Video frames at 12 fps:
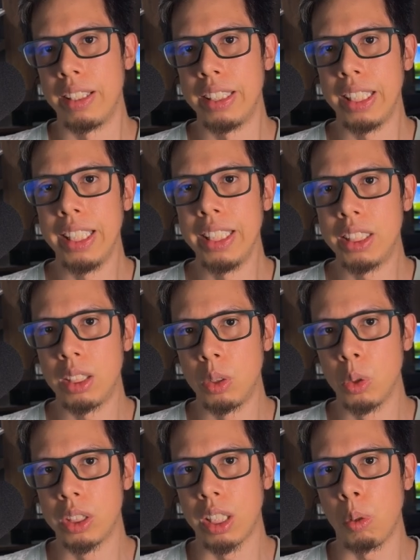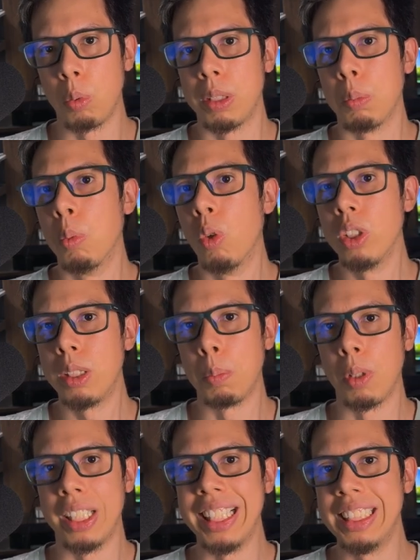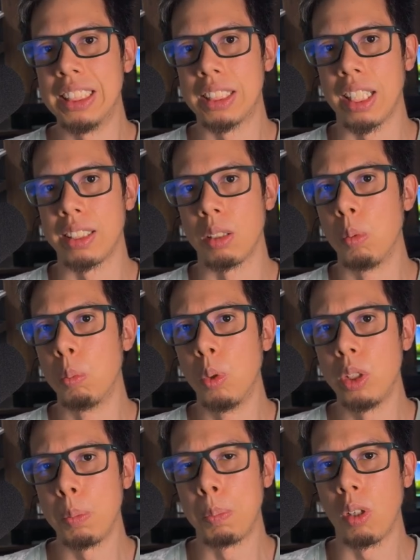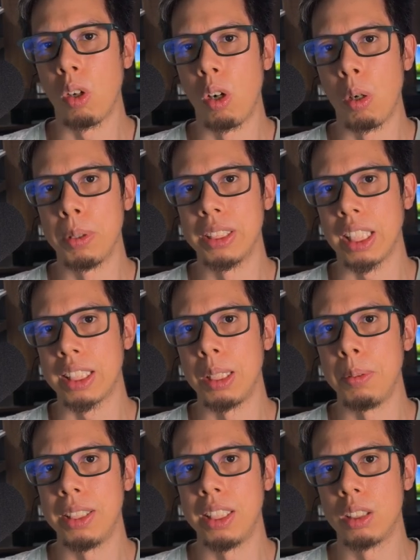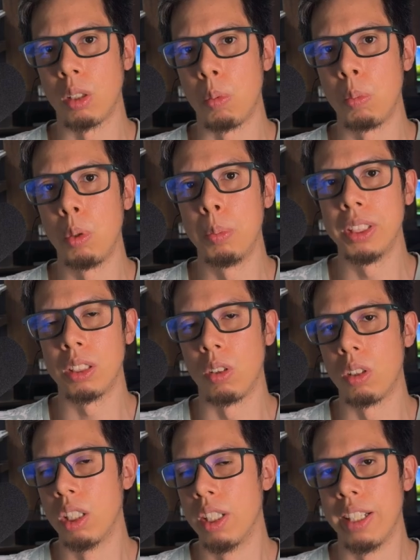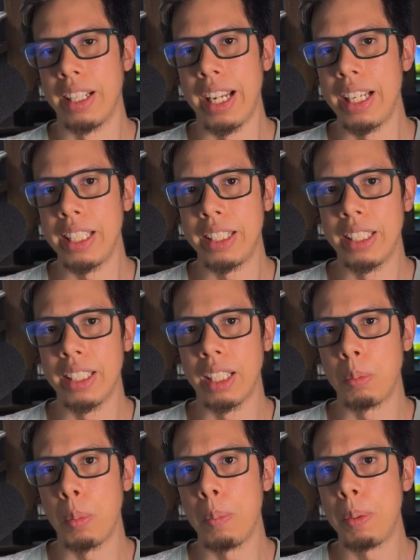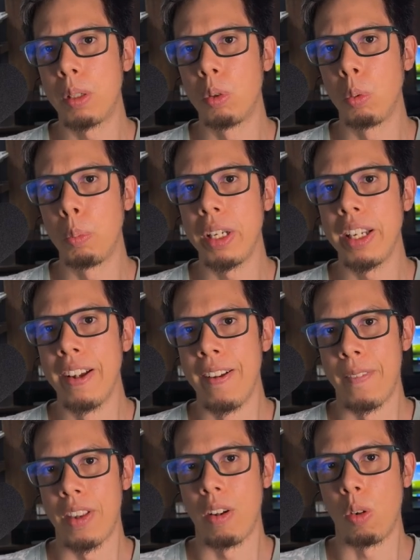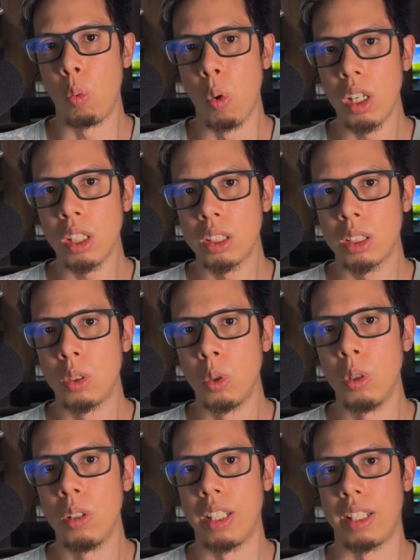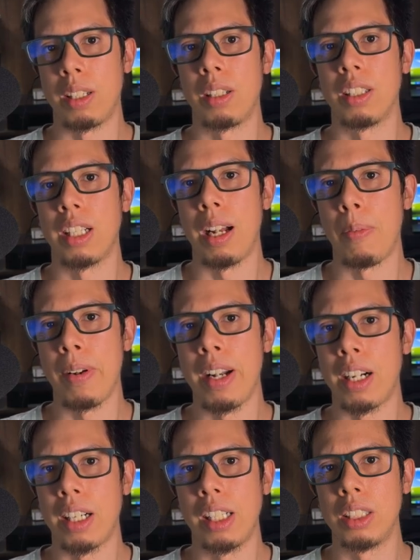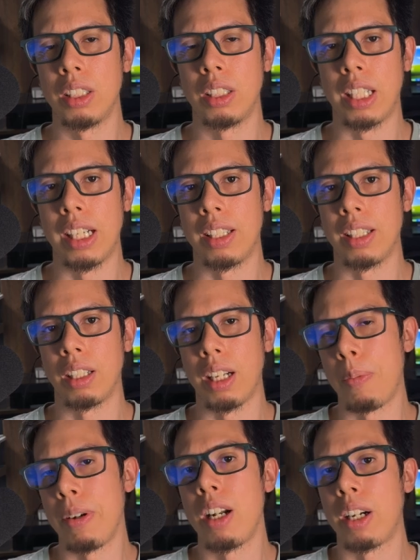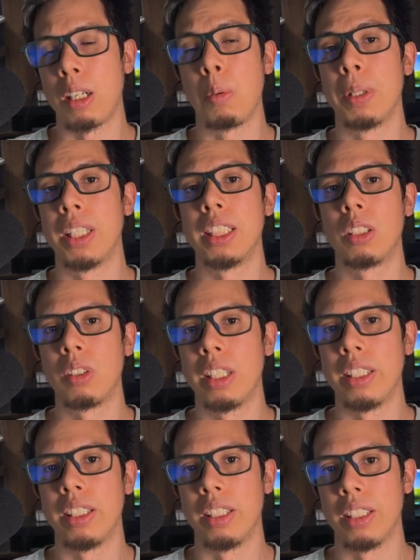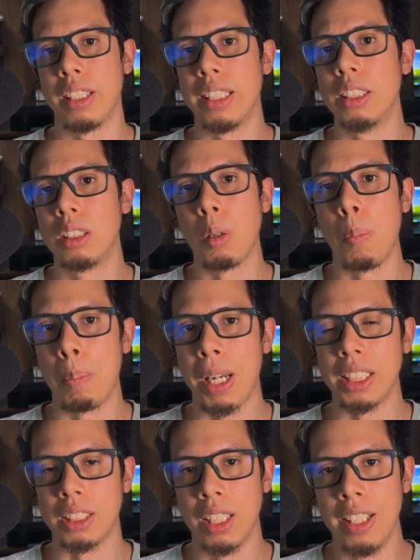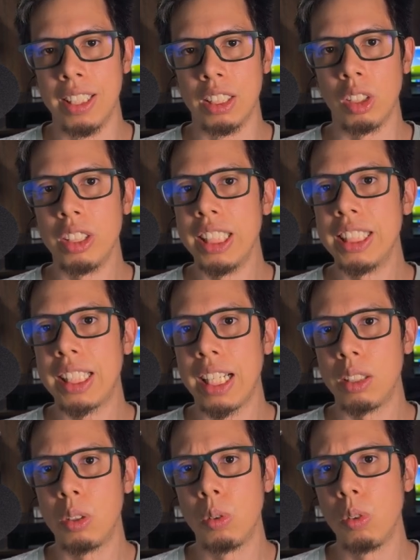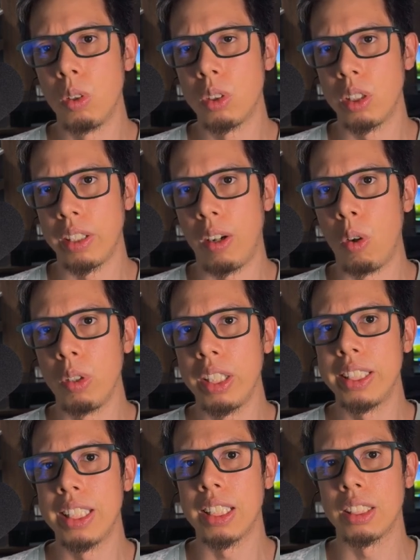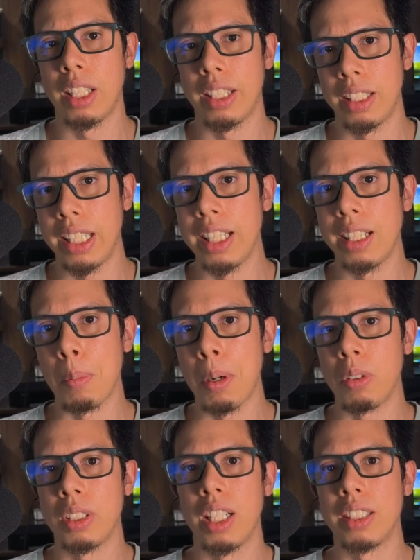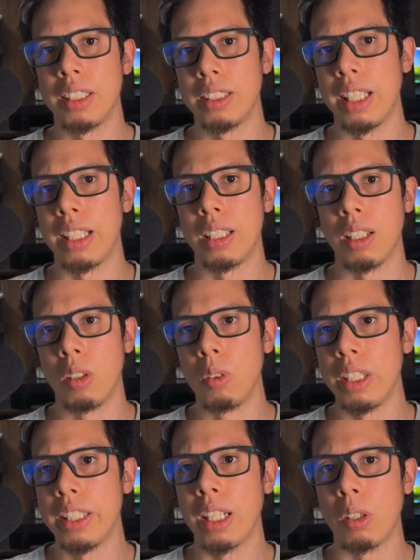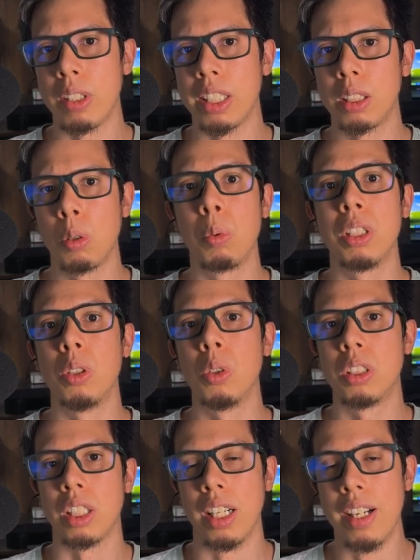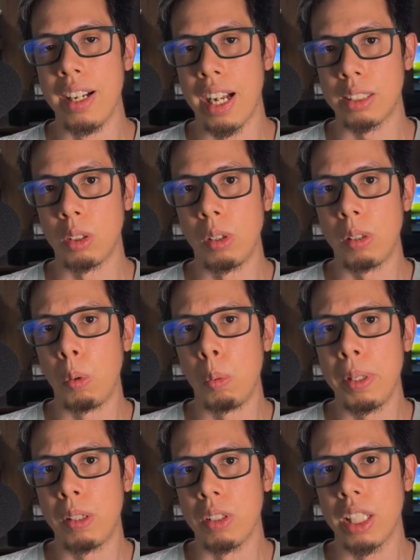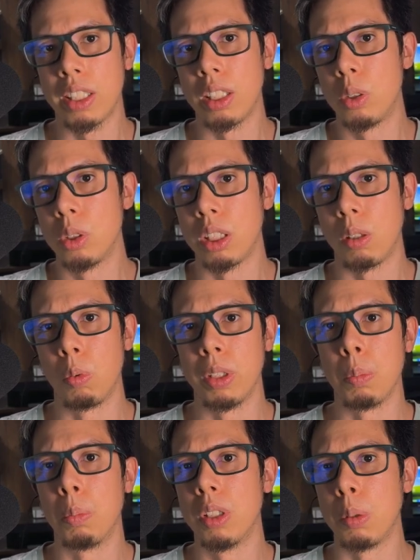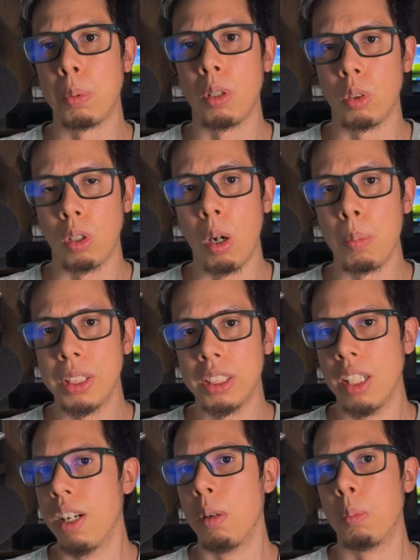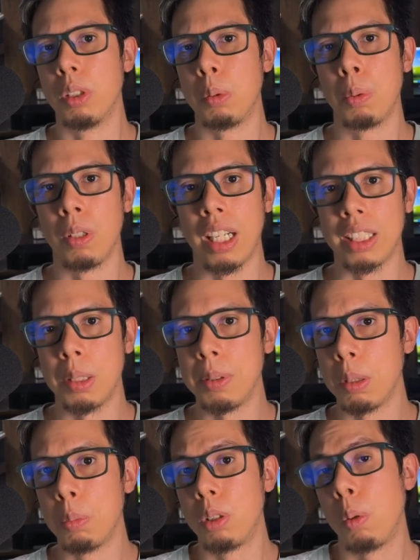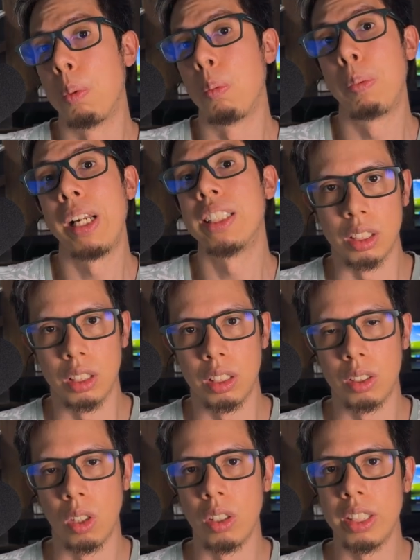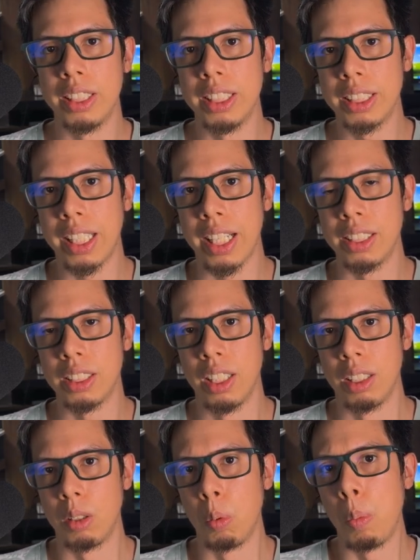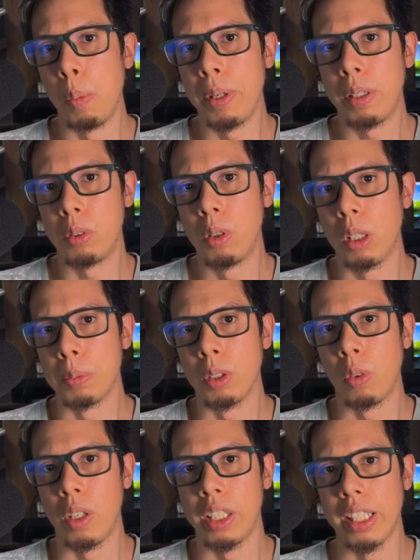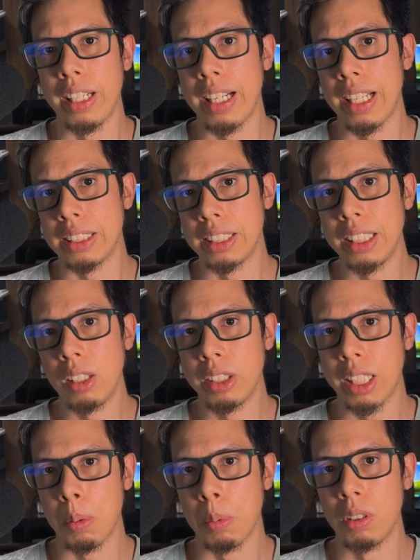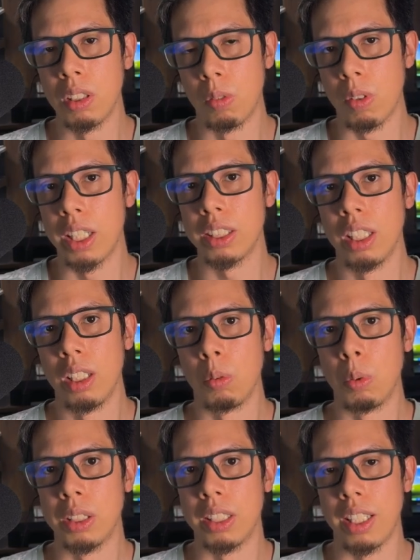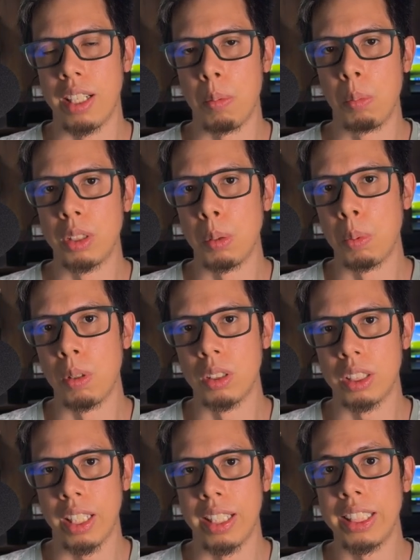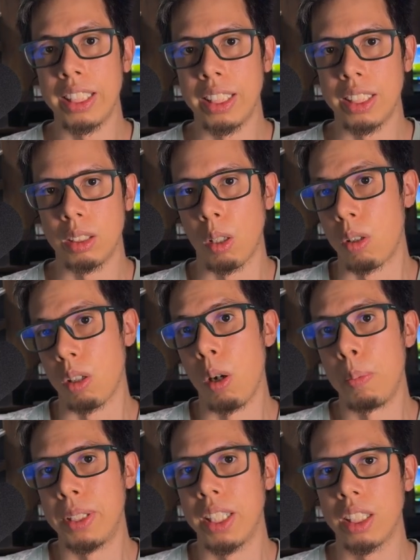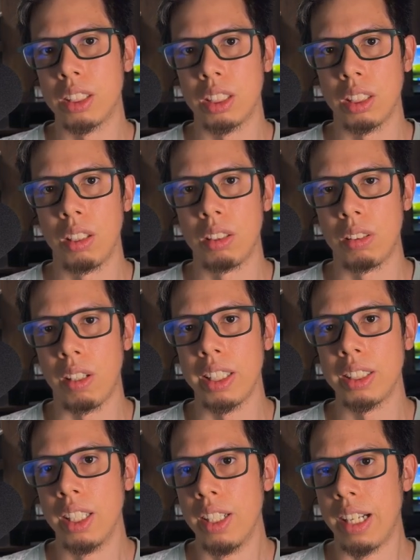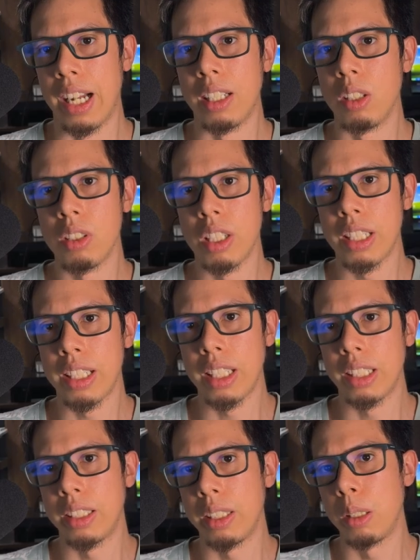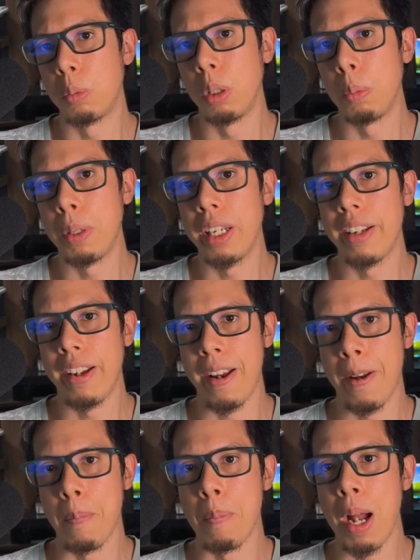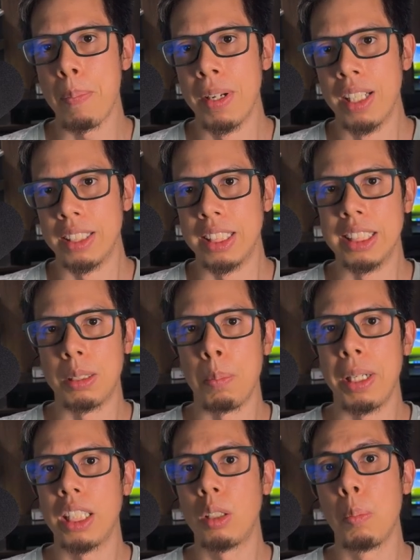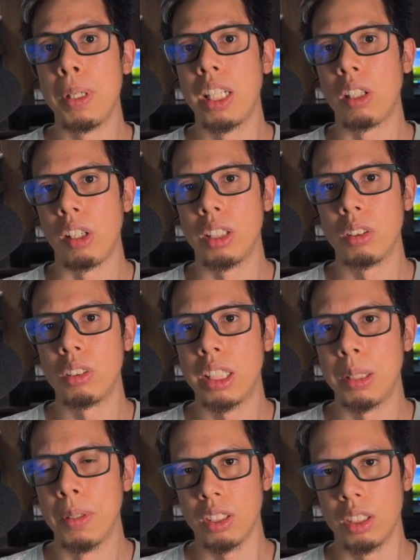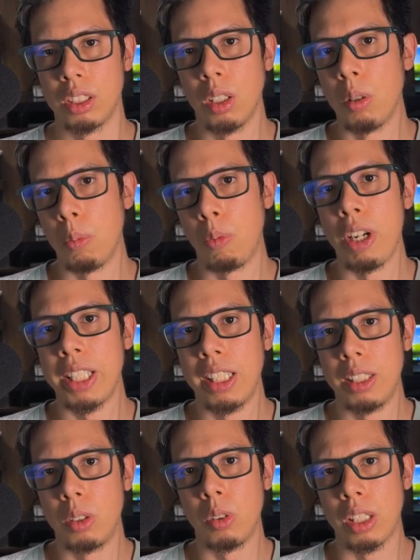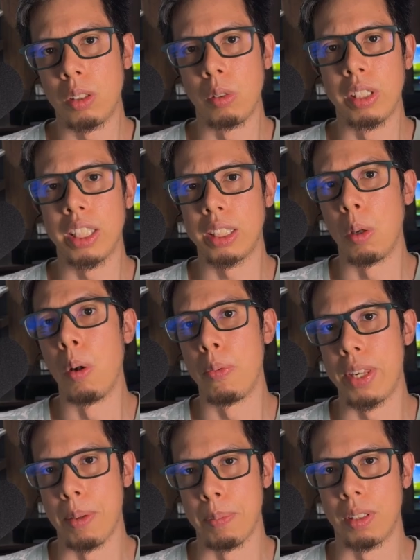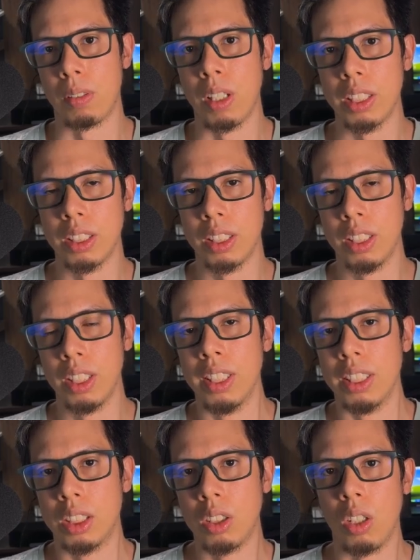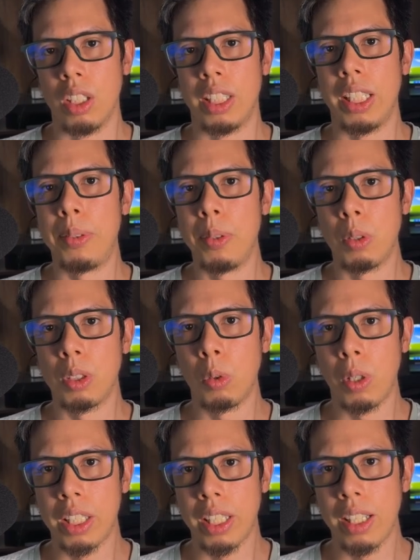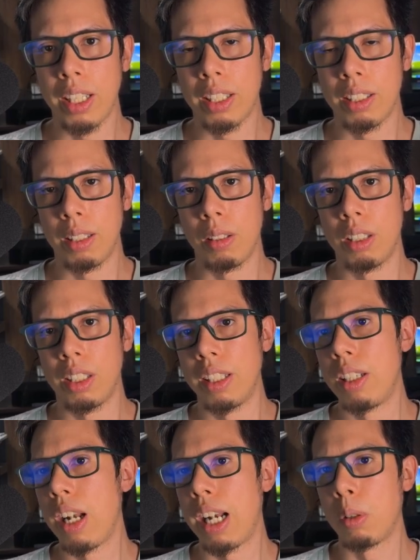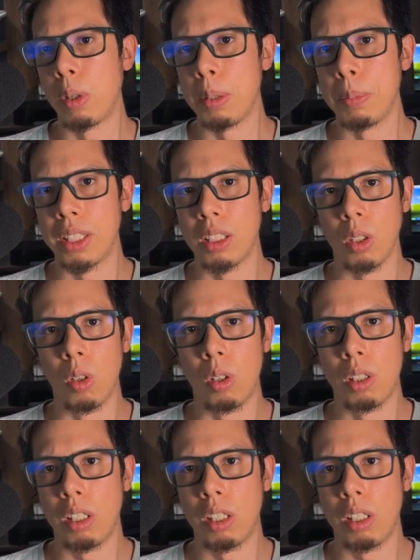each user with multiple insight or multiple hobbies, activities, or movies, or anything that maybe could be works to have a recommendation in some place. So in this case, you not only just think about that only the connection with user, actually could be connected user with multiple hobbies, multiple activity, multiple places. So in this case, you have to create a single table, right, with multiple entities or objects, right, and another that it will be a map this many-to-many relationship. So finally, you can connect all of them, right? So if you want to create an algorithm or